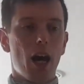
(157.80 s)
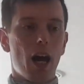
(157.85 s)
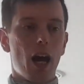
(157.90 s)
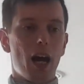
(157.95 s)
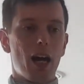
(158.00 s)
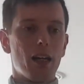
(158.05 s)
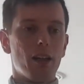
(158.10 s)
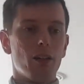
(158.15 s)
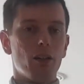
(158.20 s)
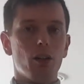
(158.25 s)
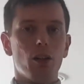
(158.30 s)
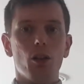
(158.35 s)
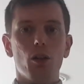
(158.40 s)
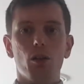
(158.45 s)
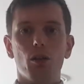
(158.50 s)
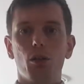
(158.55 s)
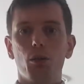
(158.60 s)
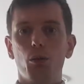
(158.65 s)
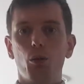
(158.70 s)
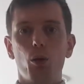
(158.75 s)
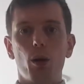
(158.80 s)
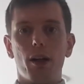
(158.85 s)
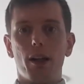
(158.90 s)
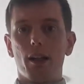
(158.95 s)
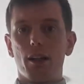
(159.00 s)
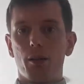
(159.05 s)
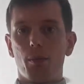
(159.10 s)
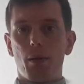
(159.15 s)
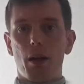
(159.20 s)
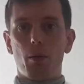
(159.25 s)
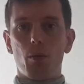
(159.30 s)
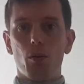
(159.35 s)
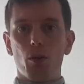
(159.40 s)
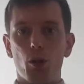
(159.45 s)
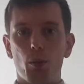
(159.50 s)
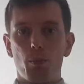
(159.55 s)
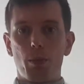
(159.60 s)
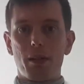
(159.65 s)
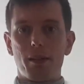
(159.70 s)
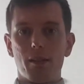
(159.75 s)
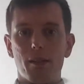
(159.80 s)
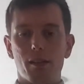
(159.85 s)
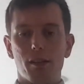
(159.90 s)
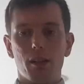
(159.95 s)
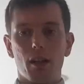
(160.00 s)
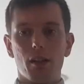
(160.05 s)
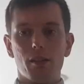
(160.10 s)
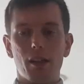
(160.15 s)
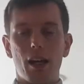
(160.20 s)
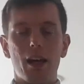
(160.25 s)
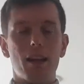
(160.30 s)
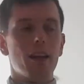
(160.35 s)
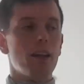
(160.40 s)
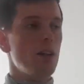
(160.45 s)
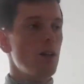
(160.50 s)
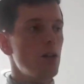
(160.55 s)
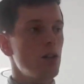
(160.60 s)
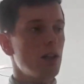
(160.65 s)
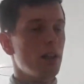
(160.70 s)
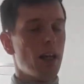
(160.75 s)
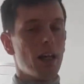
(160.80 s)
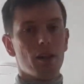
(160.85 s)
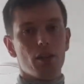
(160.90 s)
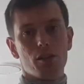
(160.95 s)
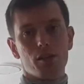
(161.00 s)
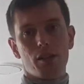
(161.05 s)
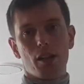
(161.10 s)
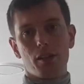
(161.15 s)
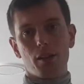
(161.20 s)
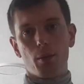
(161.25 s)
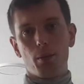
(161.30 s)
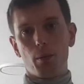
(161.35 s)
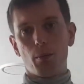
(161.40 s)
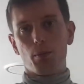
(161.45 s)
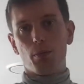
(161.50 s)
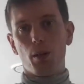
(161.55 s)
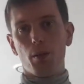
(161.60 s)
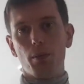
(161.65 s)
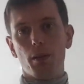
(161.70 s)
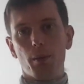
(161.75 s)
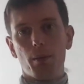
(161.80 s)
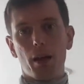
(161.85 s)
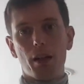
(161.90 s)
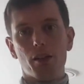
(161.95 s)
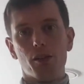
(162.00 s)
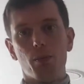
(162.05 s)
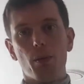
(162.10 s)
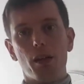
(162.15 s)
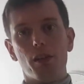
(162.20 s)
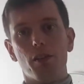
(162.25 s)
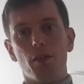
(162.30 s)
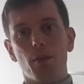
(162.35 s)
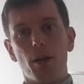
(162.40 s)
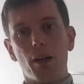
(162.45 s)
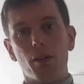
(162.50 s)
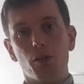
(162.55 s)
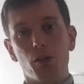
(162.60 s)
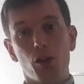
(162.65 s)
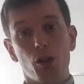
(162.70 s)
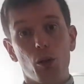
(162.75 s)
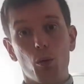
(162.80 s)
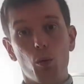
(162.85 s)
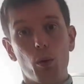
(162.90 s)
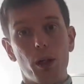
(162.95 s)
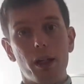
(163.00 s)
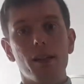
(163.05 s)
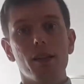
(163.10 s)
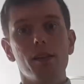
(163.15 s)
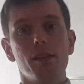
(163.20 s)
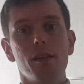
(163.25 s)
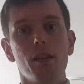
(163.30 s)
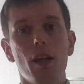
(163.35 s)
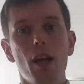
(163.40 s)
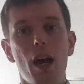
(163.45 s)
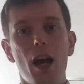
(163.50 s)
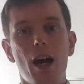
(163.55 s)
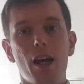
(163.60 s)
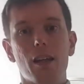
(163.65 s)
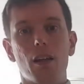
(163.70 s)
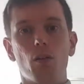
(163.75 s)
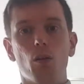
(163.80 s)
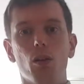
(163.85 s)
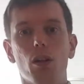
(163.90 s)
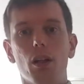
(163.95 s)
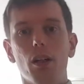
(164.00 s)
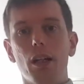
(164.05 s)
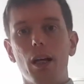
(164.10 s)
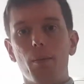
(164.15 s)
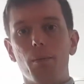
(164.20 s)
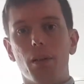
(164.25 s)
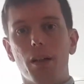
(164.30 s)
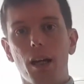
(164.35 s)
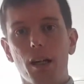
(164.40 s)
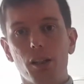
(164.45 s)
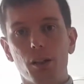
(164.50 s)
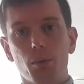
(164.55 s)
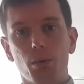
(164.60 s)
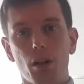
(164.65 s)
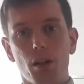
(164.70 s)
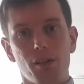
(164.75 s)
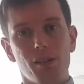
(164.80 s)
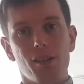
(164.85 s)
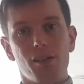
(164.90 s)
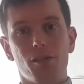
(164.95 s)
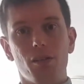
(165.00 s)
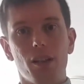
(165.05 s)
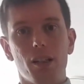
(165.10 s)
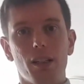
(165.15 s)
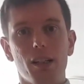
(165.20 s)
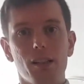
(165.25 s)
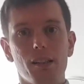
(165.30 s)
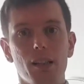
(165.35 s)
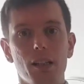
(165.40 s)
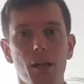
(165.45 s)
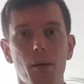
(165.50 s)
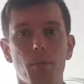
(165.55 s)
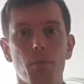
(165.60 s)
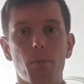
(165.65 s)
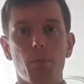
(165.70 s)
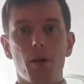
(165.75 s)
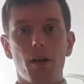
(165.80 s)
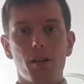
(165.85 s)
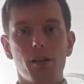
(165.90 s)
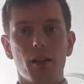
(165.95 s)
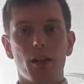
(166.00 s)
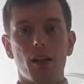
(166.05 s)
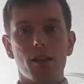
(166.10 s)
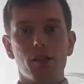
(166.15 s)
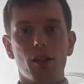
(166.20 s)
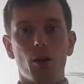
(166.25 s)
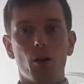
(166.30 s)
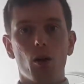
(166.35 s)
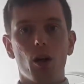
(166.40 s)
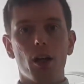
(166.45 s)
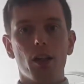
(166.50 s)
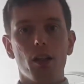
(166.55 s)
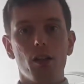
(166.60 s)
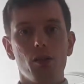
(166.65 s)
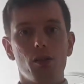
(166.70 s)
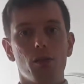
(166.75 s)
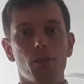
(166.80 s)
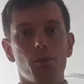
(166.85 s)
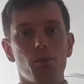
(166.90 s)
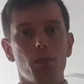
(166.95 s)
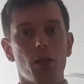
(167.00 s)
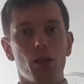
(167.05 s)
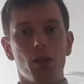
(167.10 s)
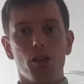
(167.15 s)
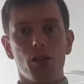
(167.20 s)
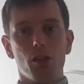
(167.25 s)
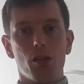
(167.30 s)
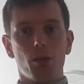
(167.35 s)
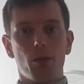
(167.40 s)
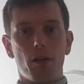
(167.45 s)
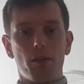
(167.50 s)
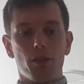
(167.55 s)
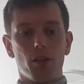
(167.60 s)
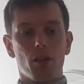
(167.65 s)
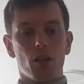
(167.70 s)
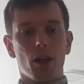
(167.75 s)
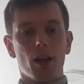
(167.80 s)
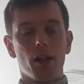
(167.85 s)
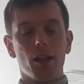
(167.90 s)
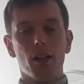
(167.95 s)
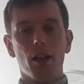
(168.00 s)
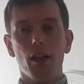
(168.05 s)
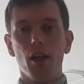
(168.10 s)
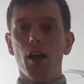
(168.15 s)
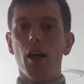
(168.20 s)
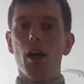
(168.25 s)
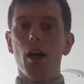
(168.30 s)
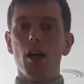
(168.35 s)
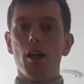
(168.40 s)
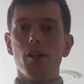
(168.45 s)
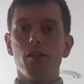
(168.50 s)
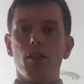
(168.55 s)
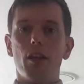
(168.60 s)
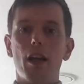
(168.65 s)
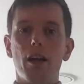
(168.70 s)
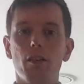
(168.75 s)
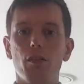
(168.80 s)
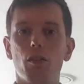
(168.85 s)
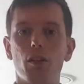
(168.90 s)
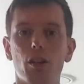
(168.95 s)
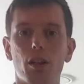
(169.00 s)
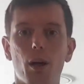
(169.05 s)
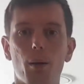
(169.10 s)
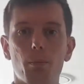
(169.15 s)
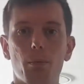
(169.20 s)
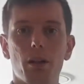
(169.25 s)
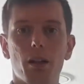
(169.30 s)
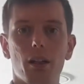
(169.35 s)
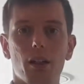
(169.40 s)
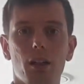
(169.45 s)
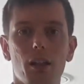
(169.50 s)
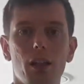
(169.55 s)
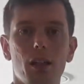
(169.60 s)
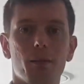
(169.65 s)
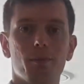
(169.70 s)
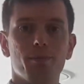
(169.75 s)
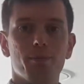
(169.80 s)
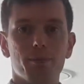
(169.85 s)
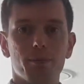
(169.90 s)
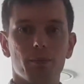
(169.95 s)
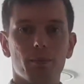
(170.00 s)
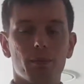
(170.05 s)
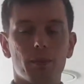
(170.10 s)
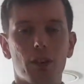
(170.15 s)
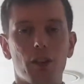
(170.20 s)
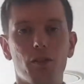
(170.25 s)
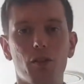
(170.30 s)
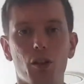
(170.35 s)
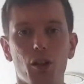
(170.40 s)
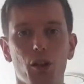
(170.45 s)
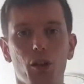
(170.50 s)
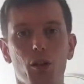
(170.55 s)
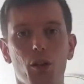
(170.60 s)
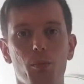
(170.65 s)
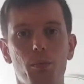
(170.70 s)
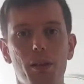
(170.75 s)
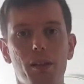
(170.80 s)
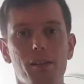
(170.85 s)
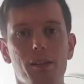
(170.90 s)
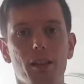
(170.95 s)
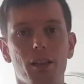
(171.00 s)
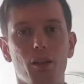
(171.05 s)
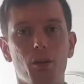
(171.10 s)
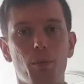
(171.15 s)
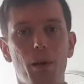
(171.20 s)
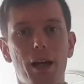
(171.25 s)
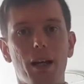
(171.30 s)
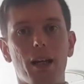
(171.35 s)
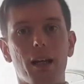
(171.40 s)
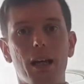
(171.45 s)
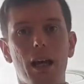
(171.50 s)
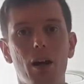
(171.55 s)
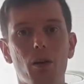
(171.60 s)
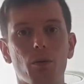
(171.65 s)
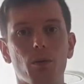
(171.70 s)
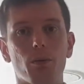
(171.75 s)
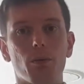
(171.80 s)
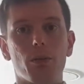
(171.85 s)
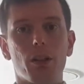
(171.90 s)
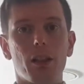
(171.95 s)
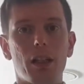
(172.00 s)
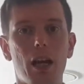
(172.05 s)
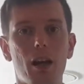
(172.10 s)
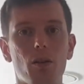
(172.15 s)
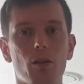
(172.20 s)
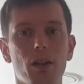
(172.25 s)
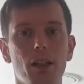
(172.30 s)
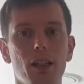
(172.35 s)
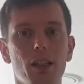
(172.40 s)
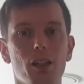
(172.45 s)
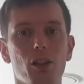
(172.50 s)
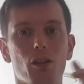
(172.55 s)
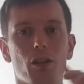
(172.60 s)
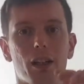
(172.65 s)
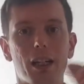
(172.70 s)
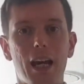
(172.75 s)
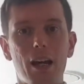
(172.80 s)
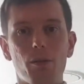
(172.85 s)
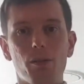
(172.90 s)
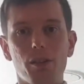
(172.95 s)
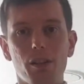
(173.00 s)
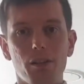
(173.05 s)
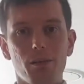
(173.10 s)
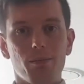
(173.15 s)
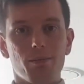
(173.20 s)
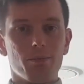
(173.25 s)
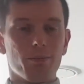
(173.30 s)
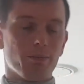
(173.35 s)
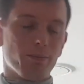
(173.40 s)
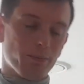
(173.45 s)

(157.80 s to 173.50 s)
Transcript: and you can quickly explain what your business does, and they usually get you set up in probably about the space of about 2 weeks. Their online application process is really easy. Personally, that's how I use. You can use whoever you like. So now you've got your company, you've got your bank account, you now need your accountant.